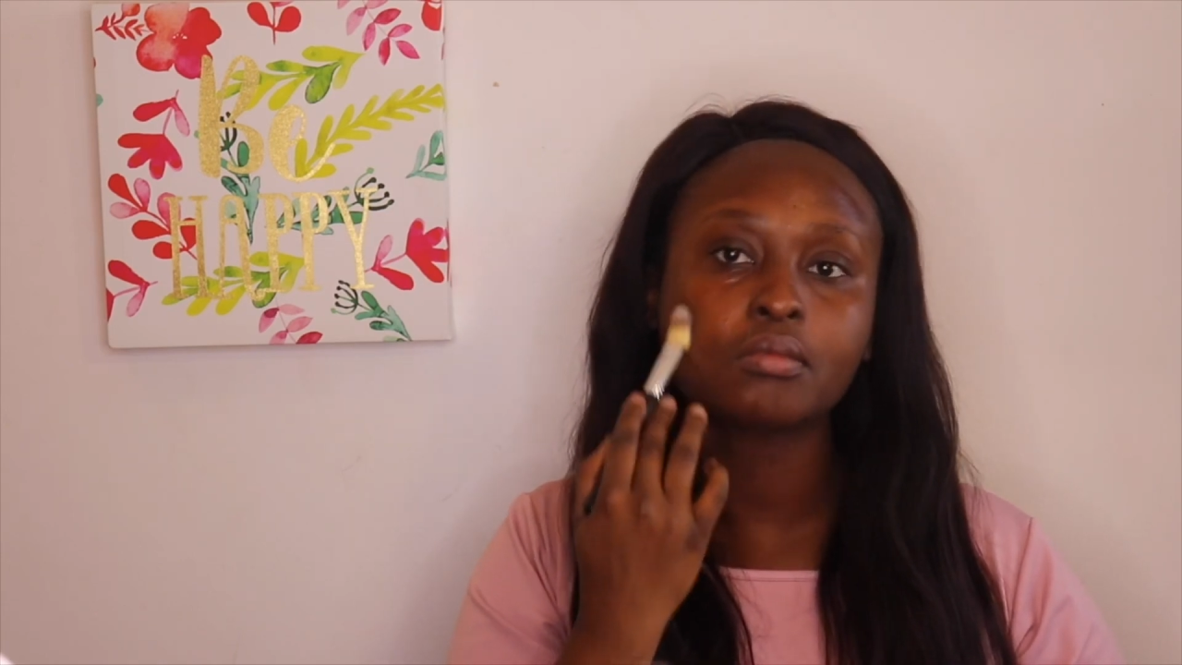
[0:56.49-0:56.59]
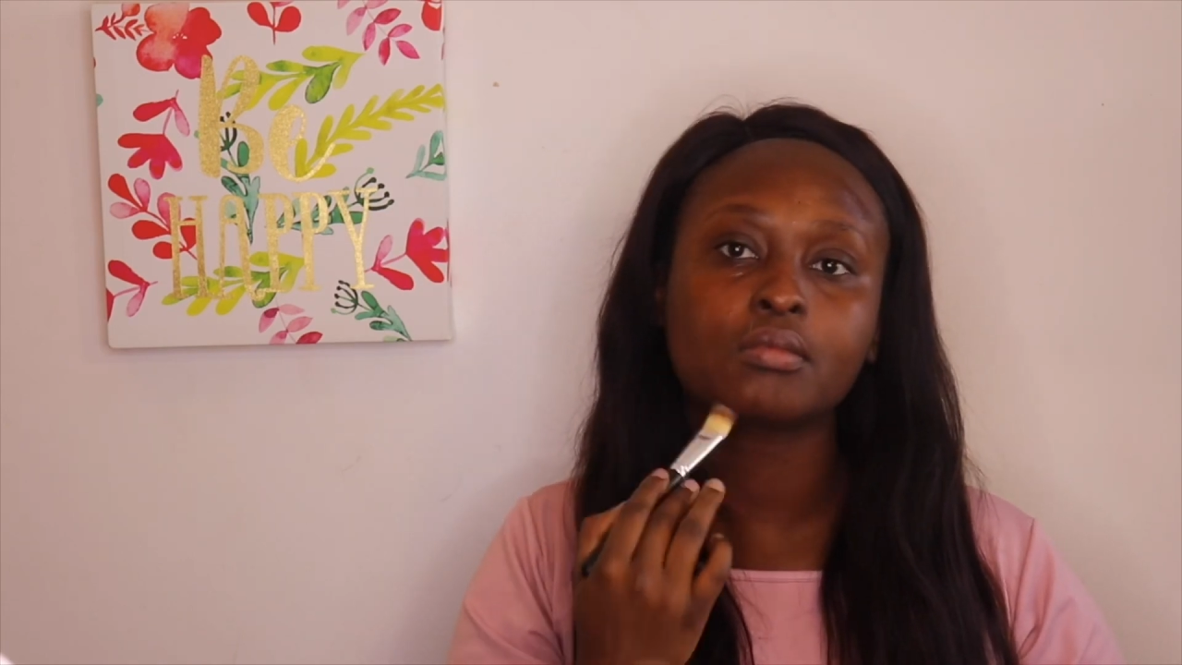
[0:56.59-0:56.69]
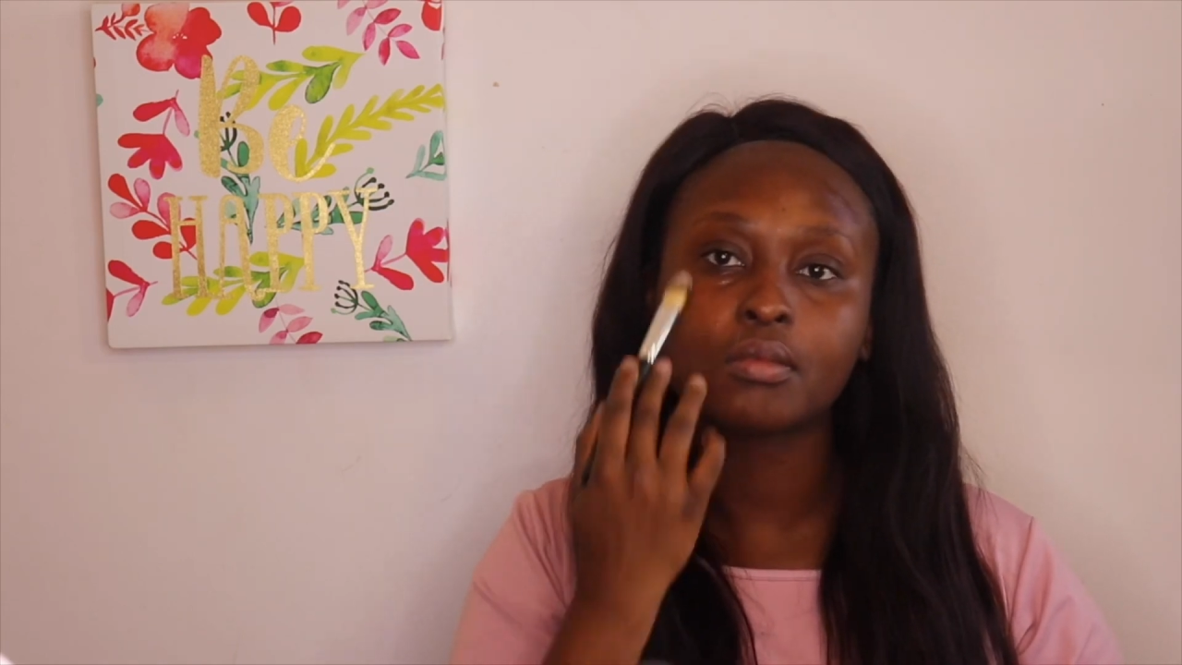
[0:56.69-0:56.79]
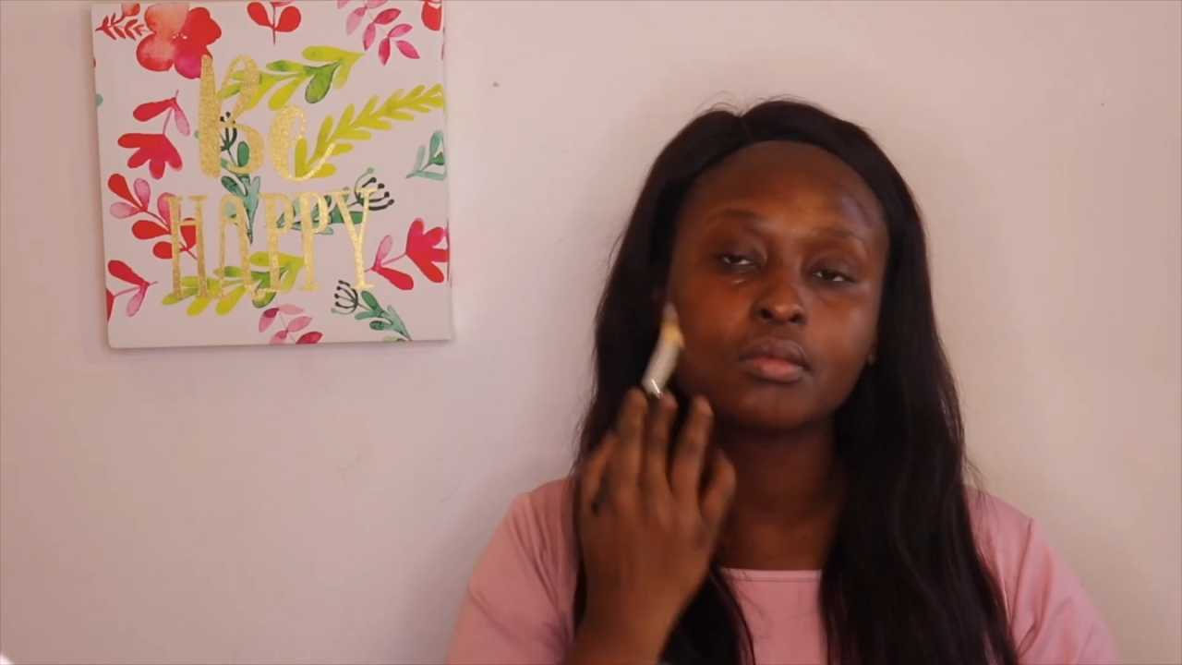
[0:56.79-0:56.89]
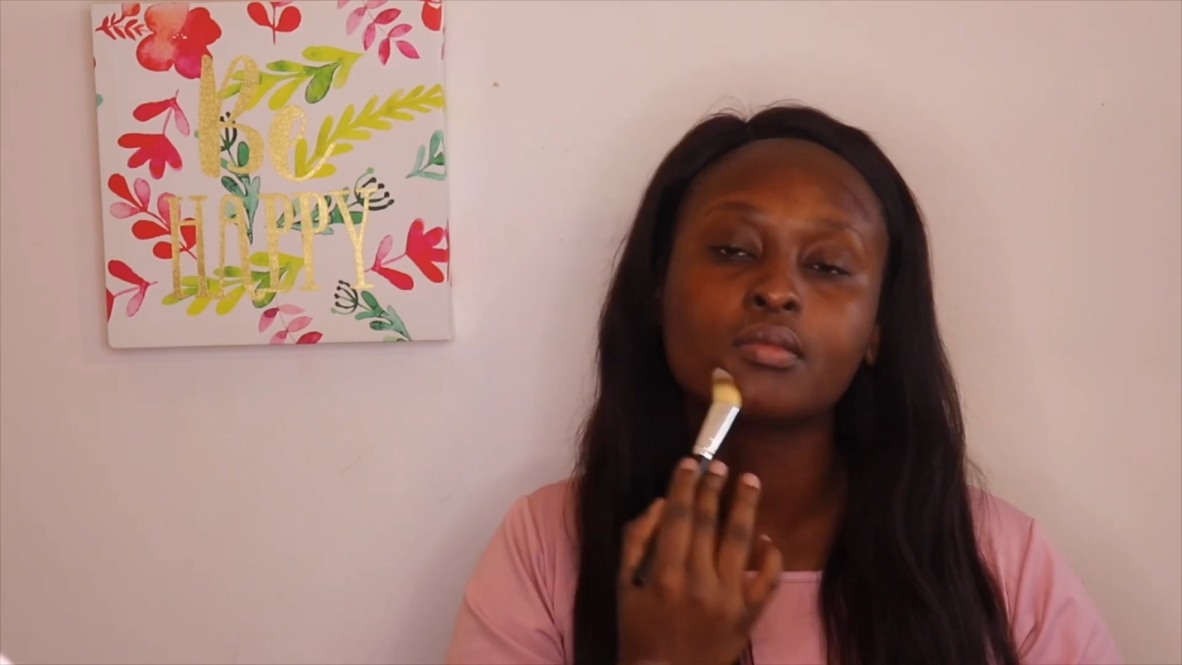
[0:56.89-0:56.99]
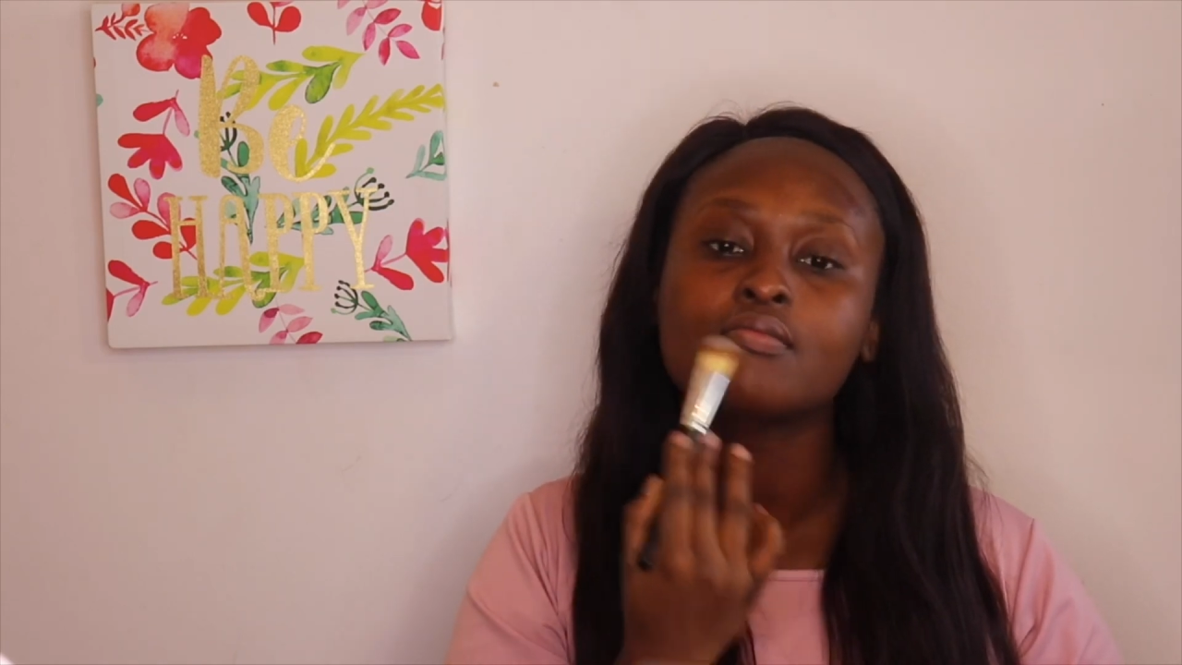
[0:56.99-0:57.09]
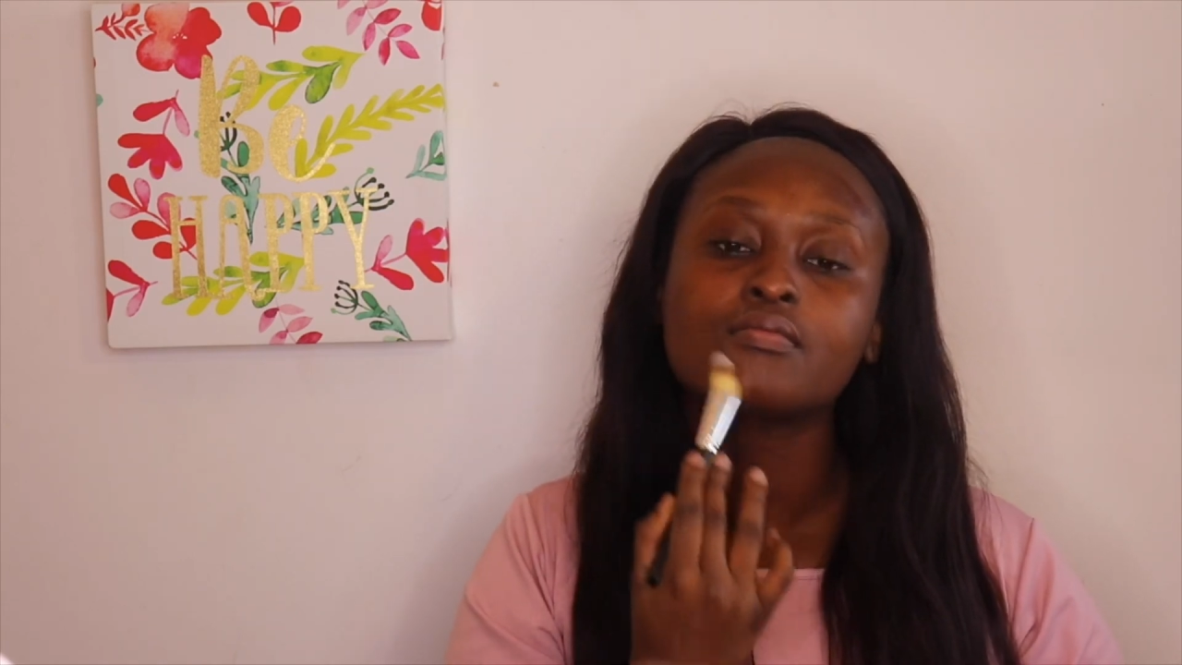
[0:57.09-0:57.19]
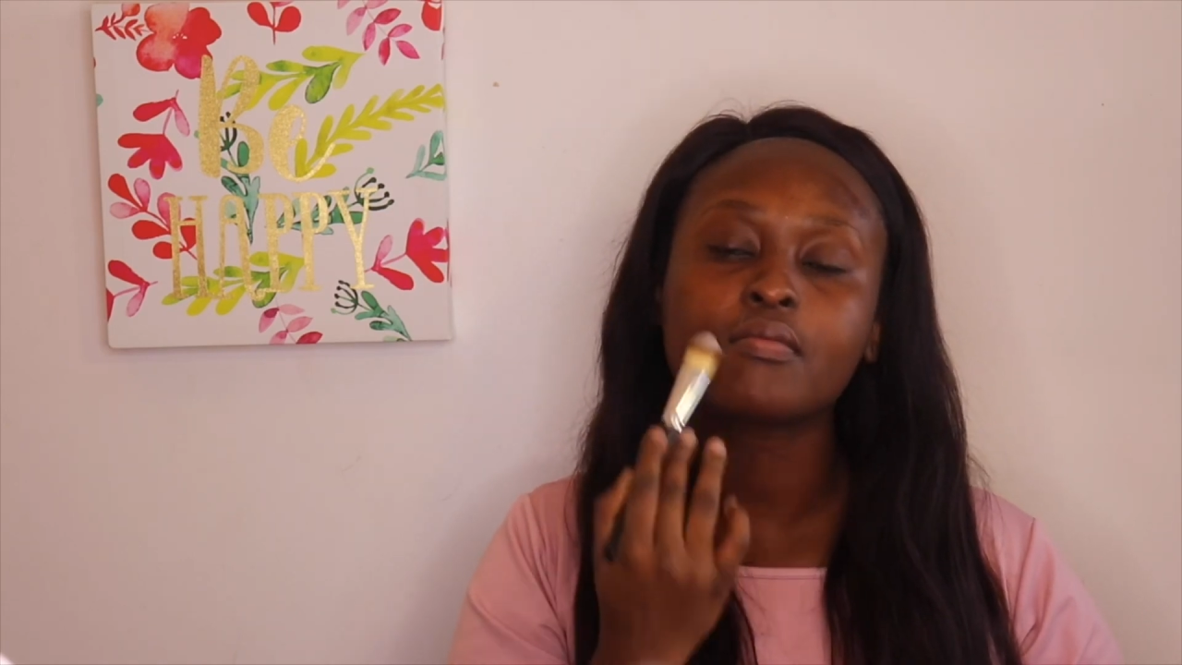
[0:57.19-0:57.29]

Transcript: use it